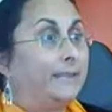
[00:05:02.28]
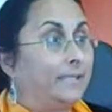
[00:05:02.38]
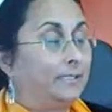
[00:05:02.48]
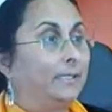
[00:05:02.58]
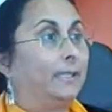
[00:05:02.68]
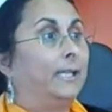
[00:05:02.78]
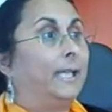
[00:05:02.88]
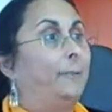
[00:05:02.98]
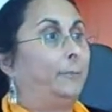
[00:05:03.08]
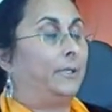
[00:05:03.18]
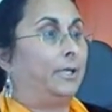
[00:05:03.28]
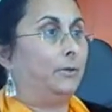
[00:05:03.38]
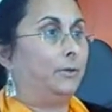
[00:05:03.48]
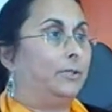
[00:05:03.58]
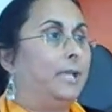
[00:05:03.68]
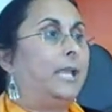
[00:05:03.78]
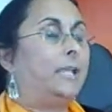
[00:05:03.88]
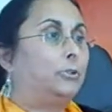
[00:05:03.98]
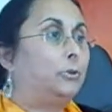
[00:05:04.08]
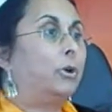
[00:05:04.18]
that gap known and
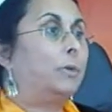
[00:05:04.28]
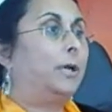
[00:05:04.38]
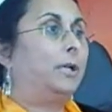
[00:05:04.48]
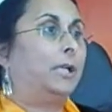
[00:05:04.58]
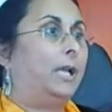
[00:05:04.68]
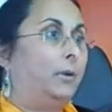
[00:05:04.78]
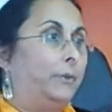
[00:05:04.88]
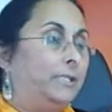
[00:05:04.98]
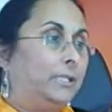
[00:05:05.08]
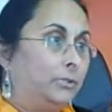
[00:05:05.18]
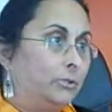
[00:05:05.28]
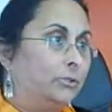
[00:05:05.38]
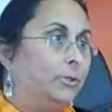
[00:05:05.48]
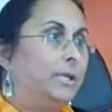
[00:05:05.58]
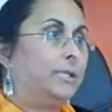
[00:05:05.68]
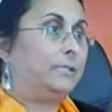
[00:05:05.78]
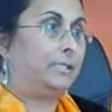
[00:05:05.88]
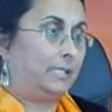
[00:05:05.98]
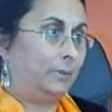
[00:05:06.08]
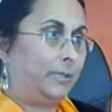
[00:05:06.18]
talk about how we need need to
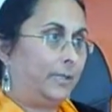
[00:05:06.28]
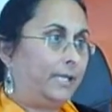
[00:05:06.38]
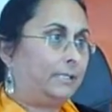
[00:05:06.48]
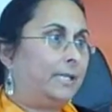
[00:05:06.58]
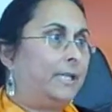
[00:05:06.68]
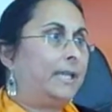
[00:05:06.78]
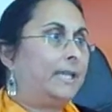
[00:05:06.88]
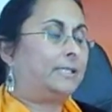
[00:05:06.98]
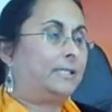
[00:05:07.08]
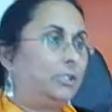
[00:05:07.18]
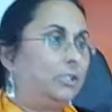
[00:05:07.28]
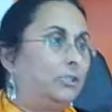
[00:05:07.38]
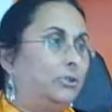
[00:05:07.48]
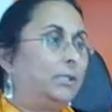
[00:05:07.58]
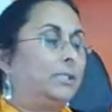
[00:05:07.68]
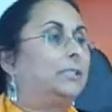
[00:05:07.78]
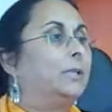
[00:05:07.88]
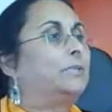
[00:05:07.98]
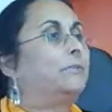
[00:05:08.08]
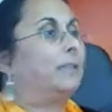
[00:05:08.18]
deal with that as an issue in
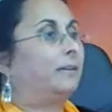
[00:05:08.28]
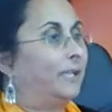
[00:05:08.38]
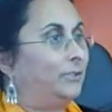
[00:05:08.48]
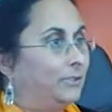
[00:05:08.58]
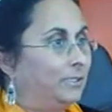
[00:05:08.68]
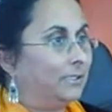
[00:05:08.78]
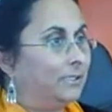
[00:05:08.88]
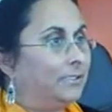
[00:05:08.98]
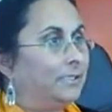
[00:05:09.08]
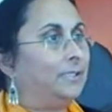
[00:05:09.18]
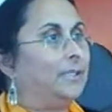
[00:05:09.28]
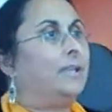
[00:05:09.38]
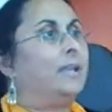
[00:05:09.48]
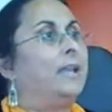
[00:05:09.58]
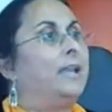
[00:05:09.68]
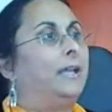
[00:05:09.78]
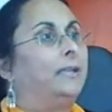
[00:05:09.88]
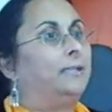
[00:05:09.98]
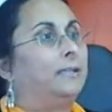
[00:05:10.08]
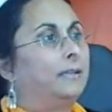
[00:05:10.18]
terms of the right to dignity
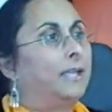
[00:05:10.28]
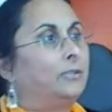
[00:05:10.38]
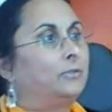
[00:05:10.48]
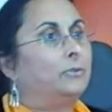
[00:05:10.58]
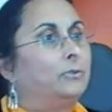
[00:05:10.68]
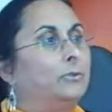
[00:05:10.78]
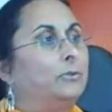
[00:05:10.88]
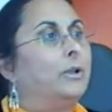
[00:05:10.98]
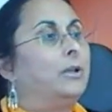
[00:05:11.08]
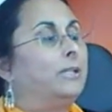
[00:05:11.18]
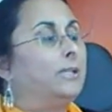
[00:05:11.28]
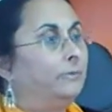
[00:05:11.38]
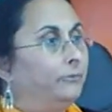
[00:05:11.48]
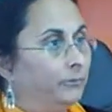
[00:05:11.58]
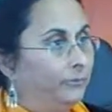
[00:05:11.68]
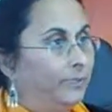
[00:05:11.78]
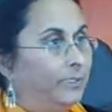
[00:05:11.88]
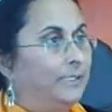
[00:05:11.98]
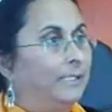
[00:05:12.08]
and the right to lead a fulfilling